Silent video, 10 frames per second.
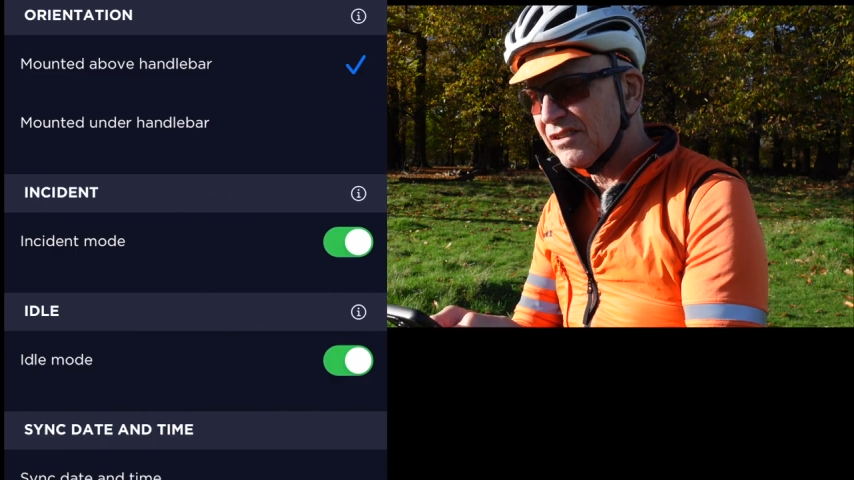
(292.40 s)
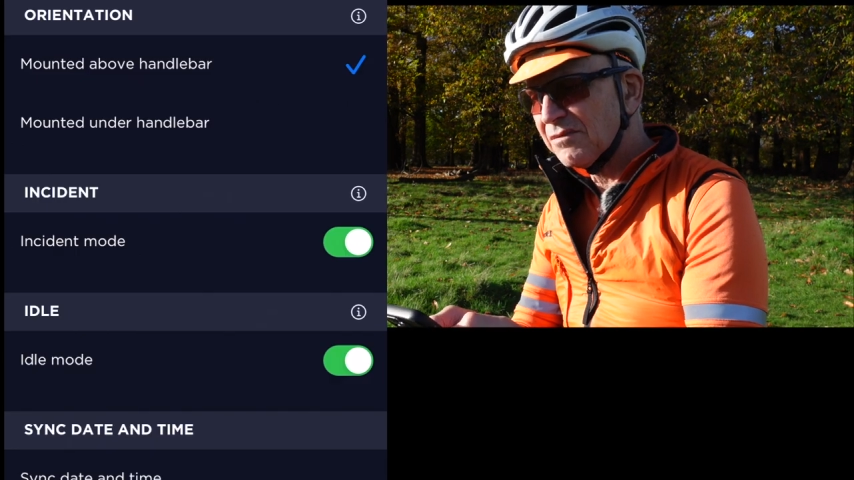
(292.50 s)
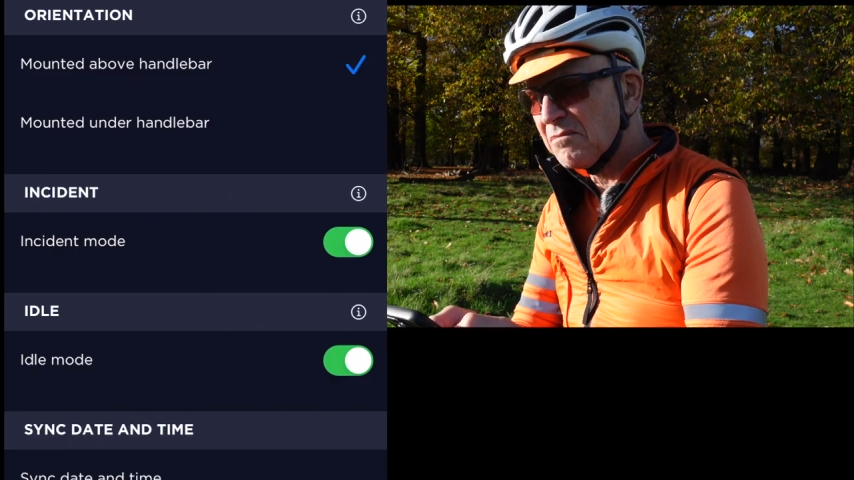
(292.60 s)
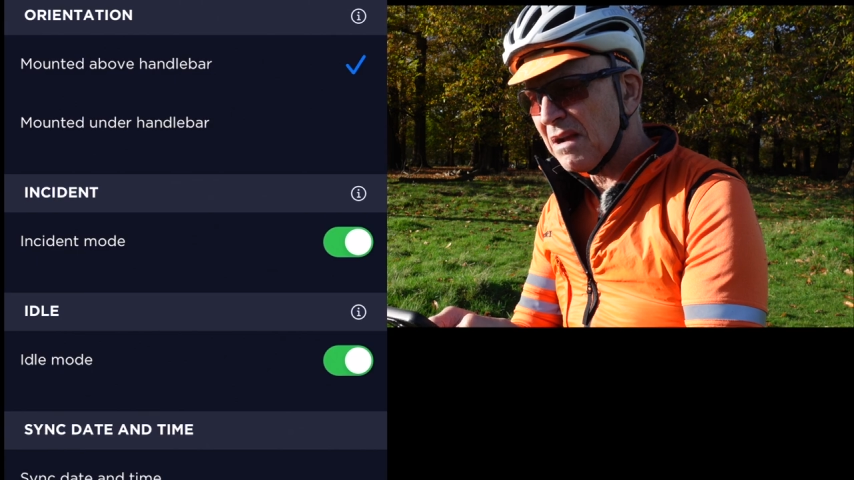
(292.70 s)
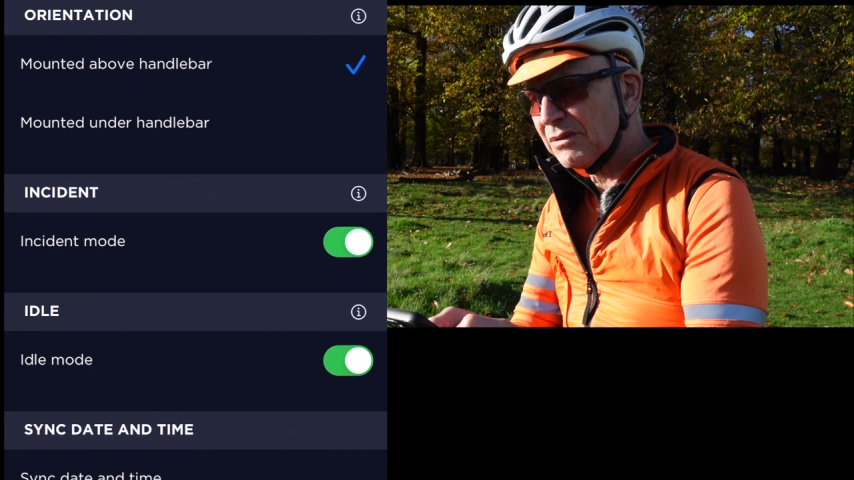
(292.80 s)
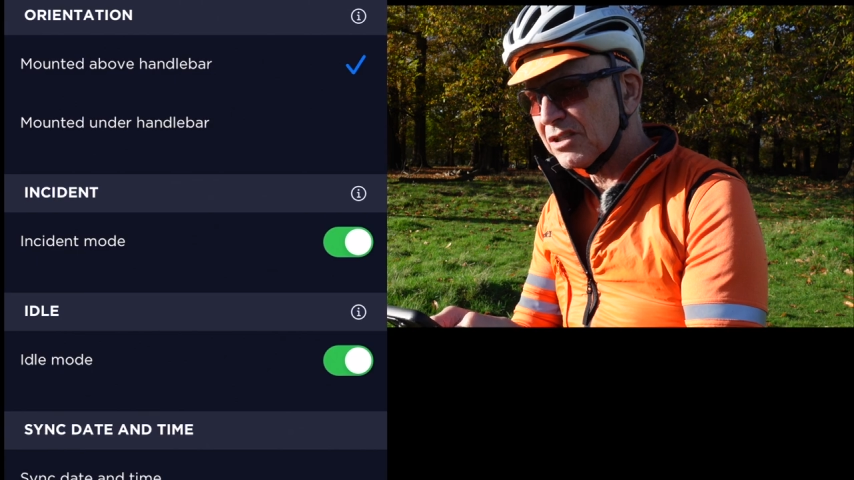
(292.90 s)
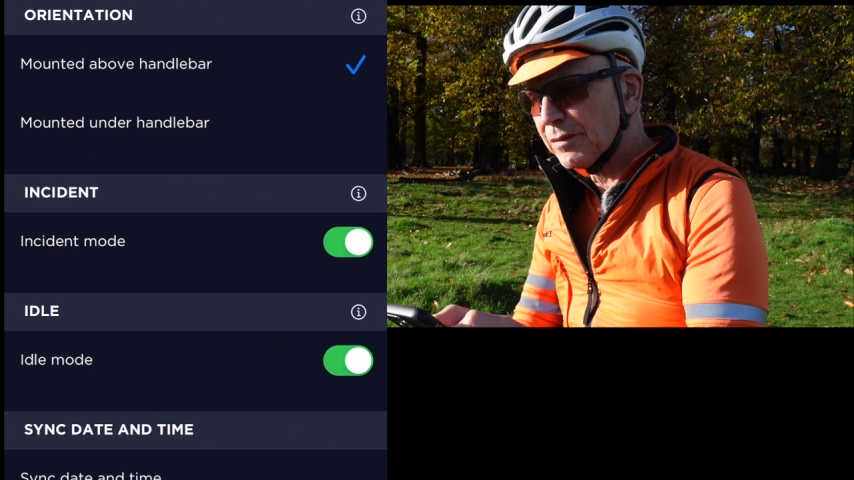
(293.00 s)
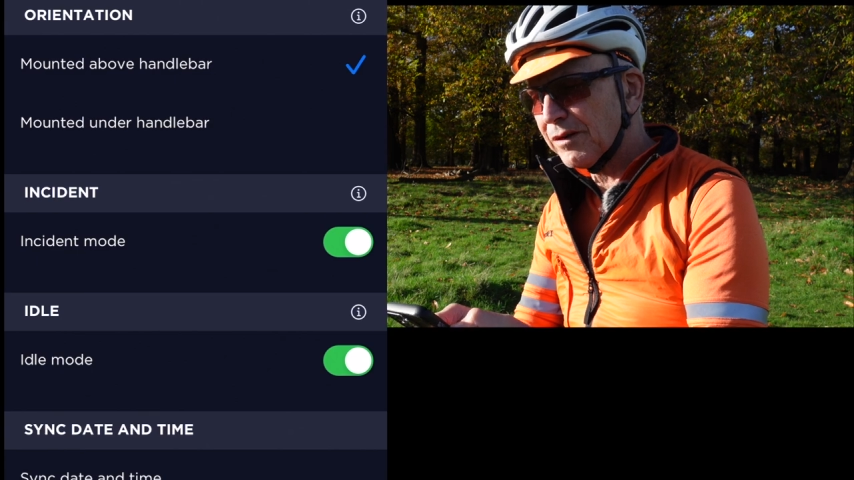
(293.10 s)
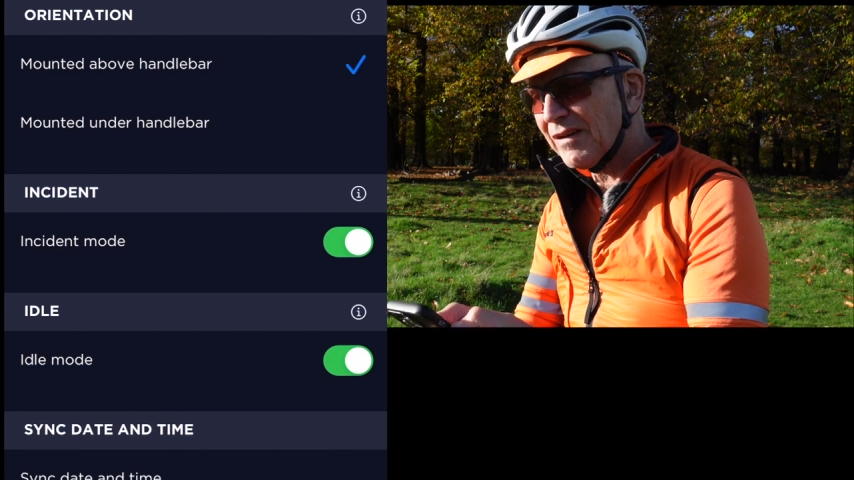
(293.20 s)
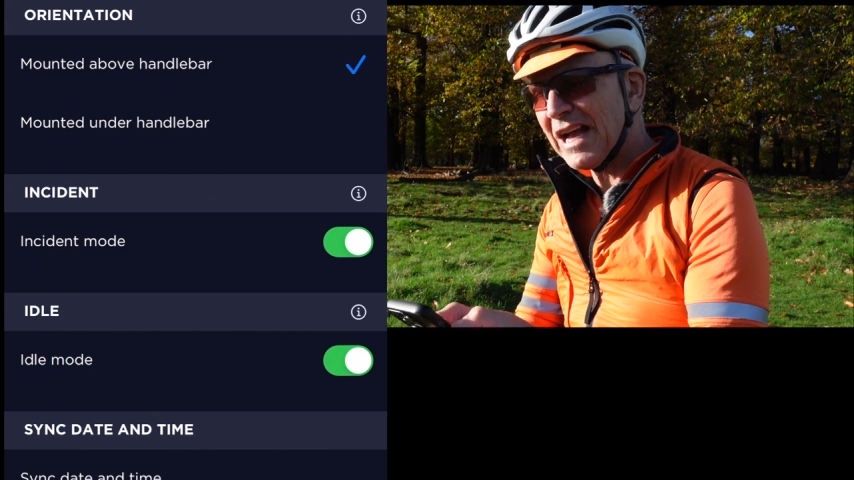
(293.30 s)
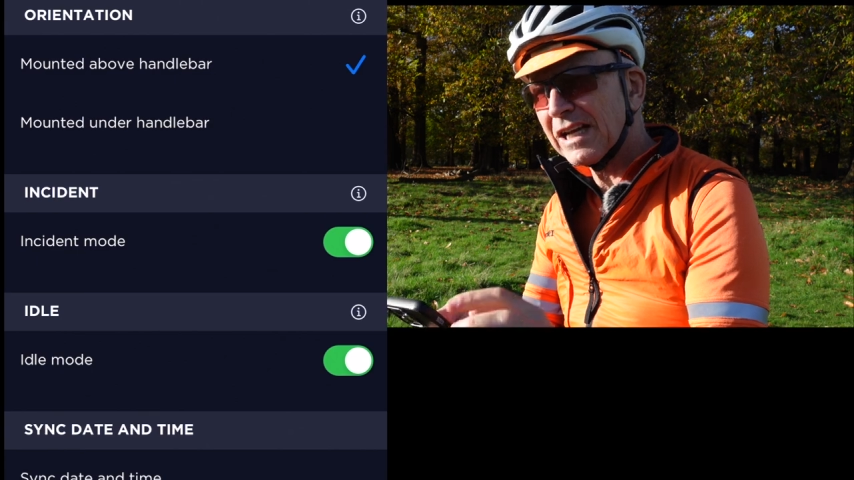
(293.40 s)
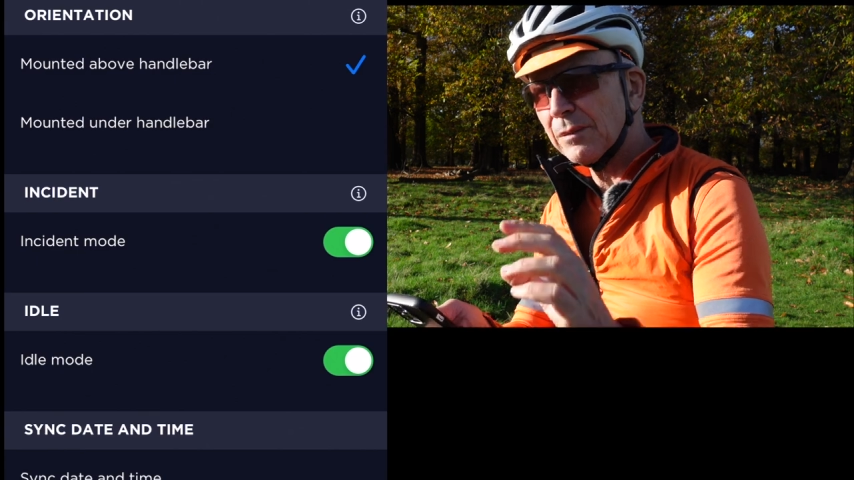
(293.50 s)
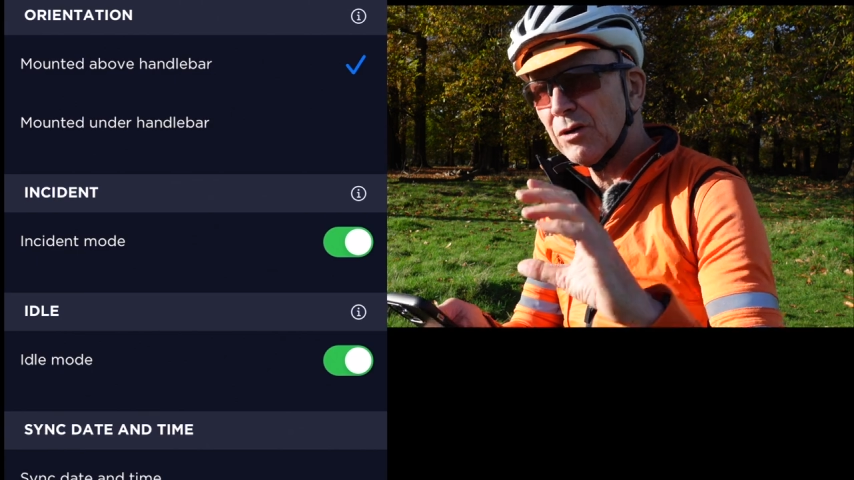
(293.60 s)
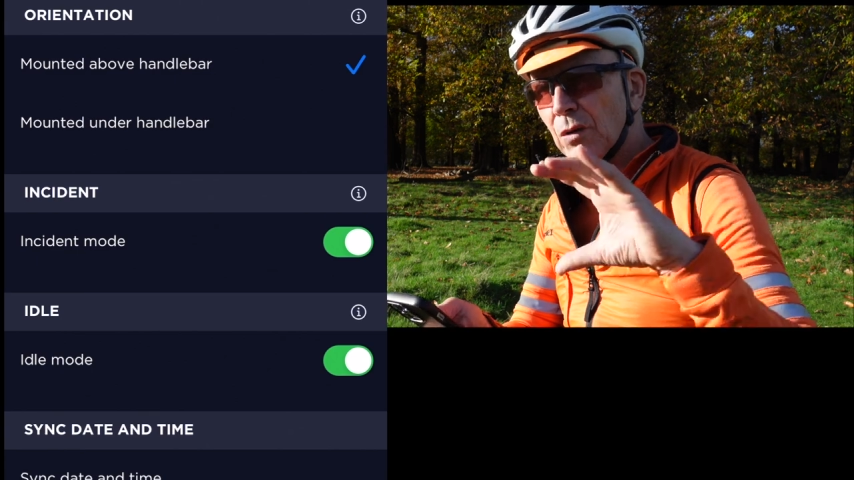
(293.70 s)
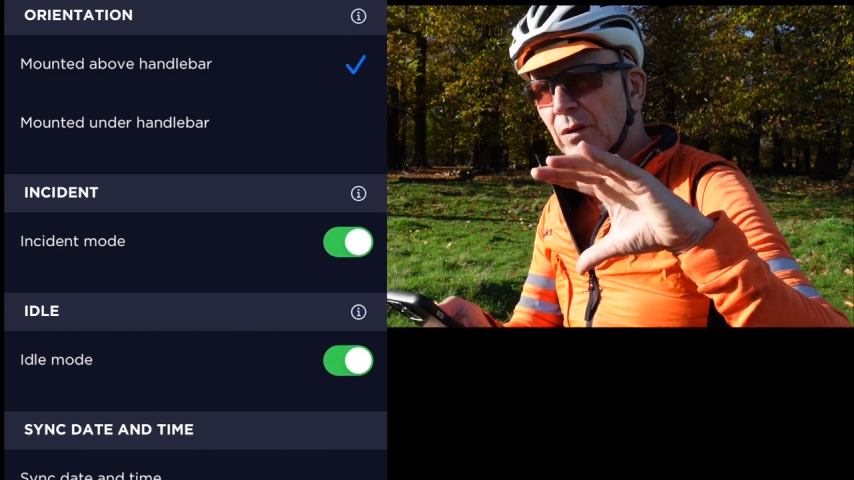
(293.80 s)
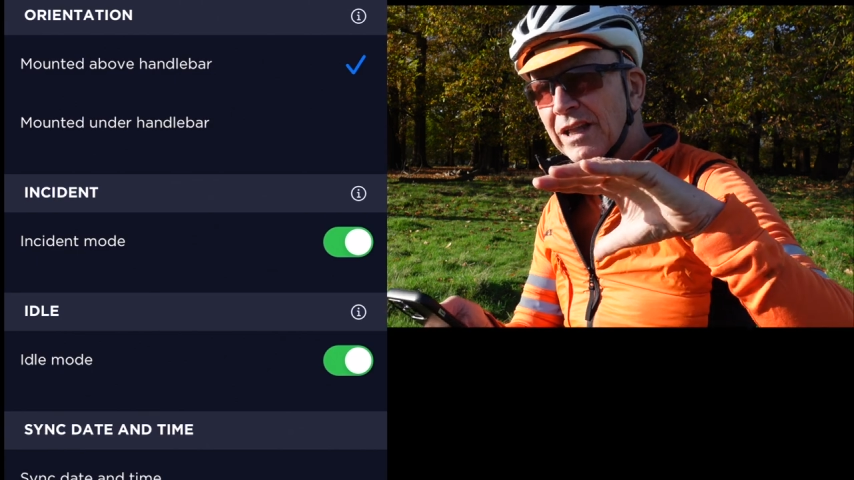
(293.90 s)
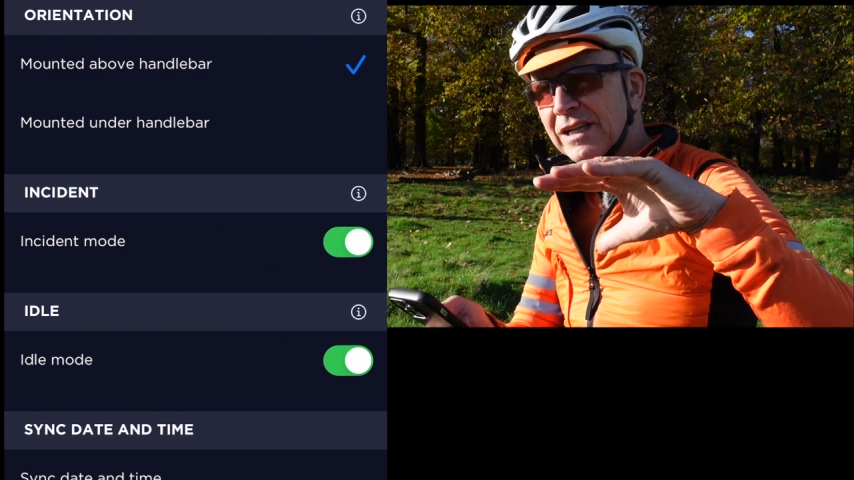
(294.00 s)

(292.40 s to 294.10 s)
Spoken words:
Mounted above handlebar, well,